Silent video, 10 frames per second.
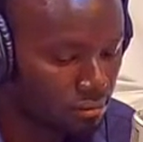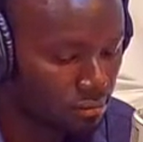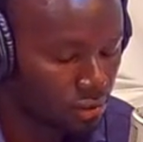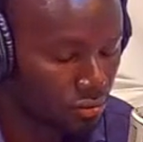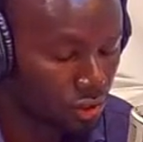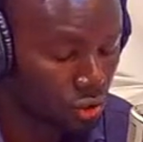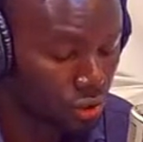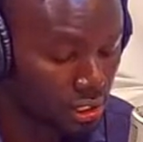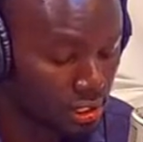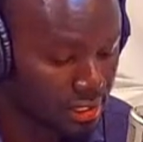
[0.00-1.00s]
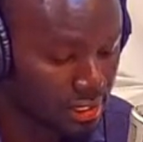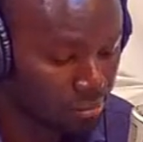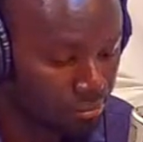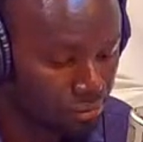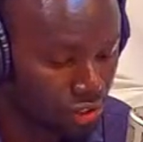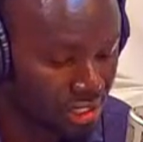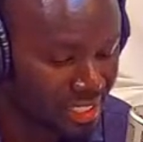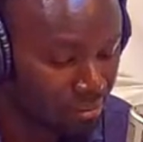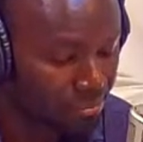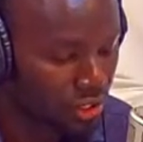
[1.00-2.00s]
for treating
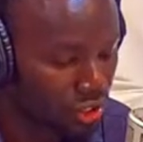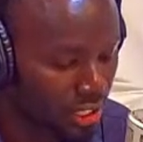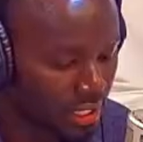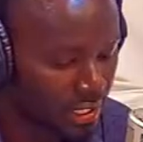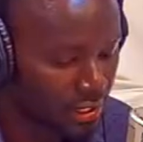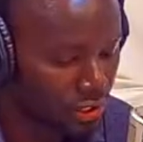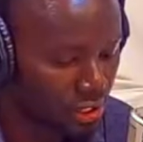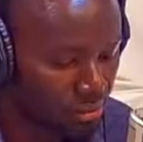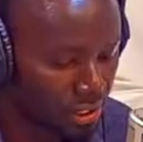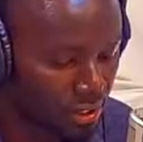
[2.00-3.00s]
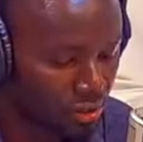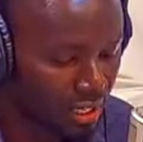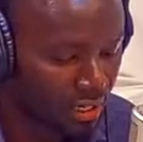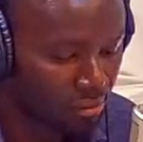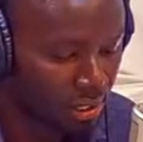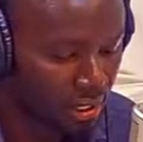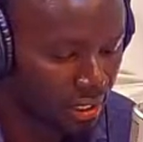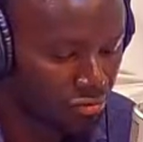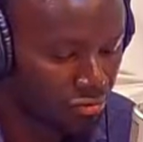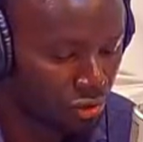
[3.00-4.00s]
sleeping sickness, a medical landmark
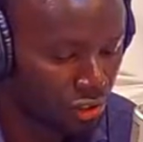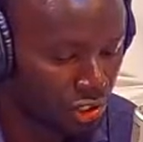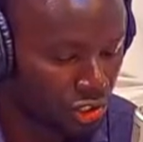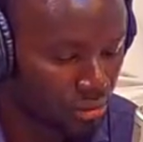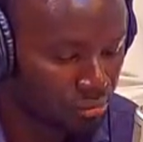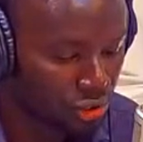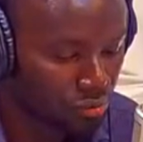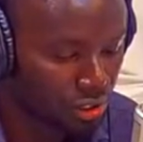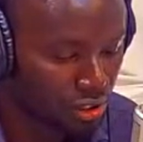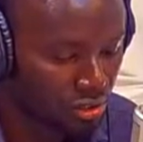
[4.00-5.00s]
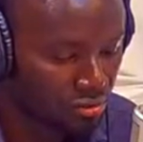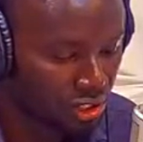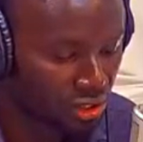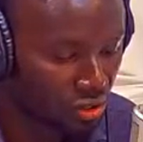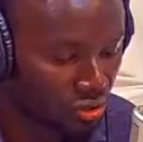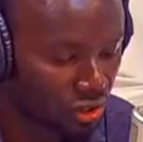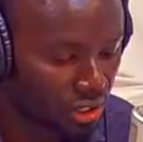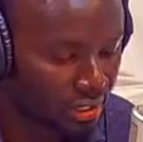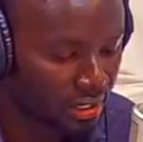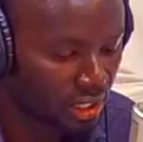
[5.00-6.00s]
that followed establishment of renowned
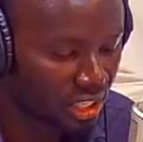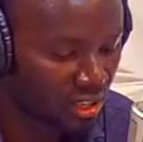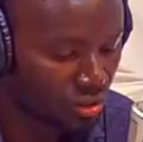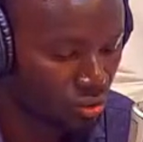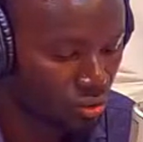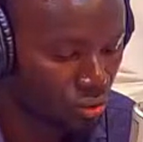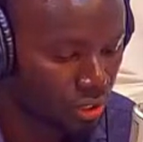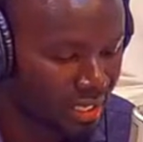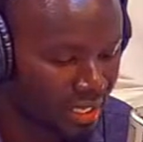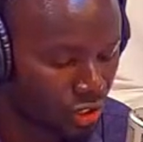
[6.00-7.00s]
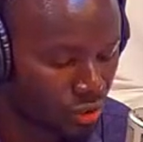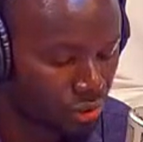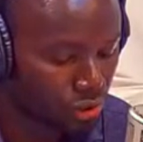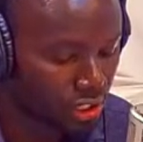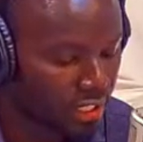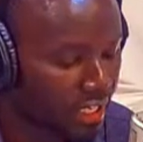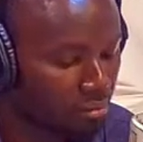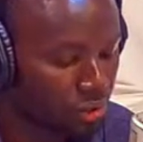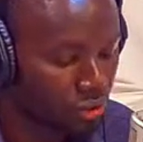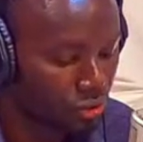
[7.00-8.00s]
Rangu Hospital in
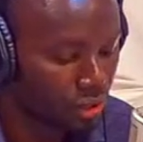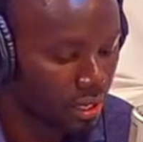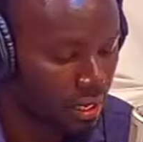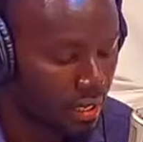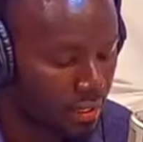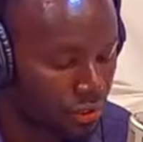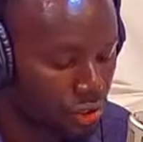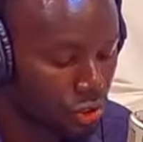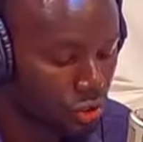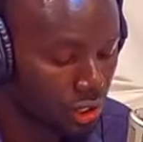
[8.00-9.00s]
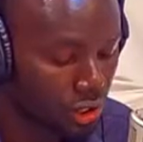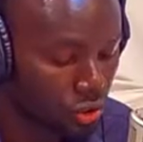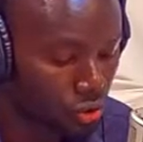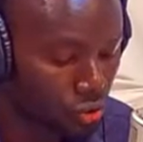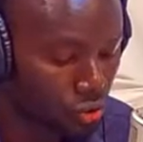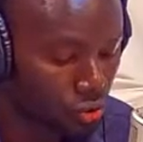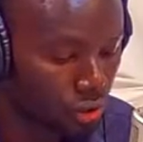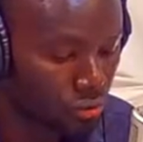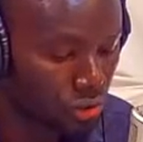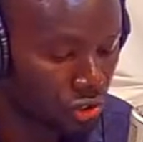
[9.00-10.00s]
Yambio. This historic school,
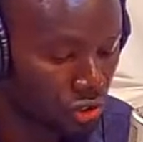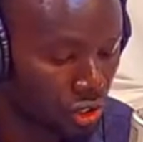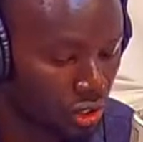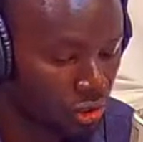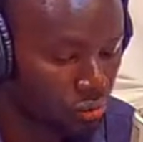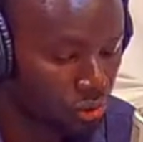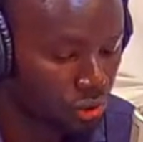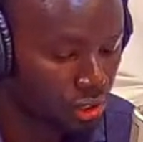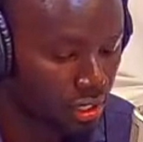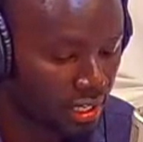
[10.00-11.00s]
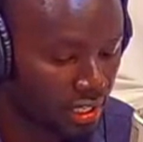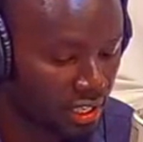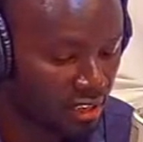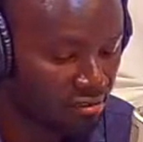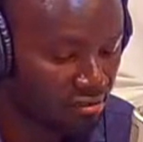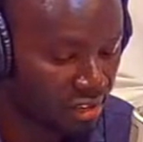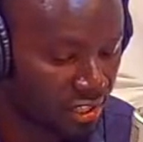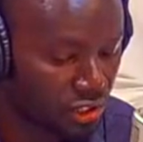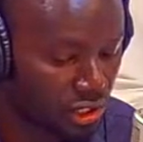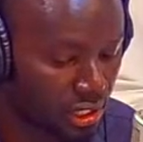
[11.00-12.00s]
regional hospital, and the
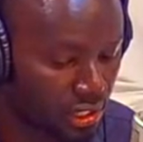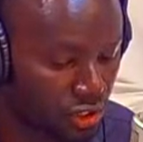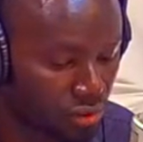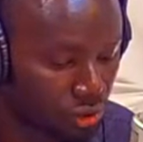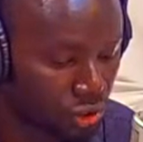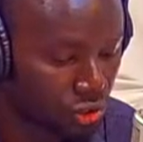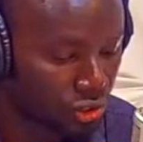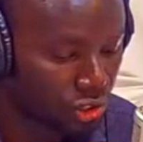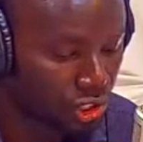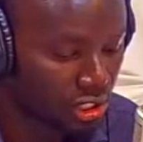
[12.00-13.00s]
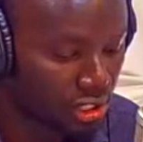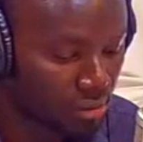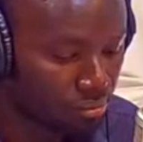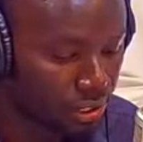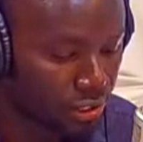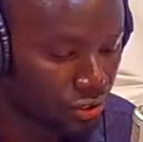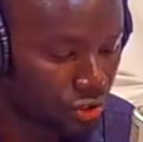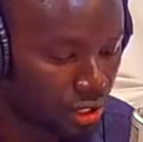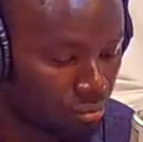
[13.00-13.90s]
revitalizing missionary center paint a